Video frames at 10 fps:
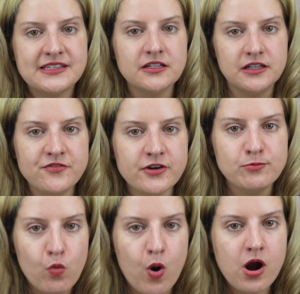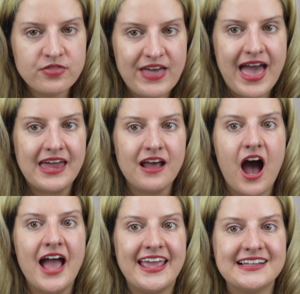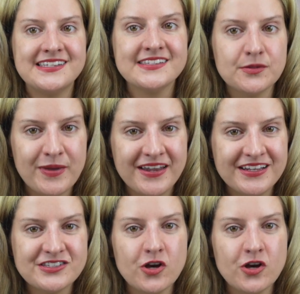It delivered more than I anticipated.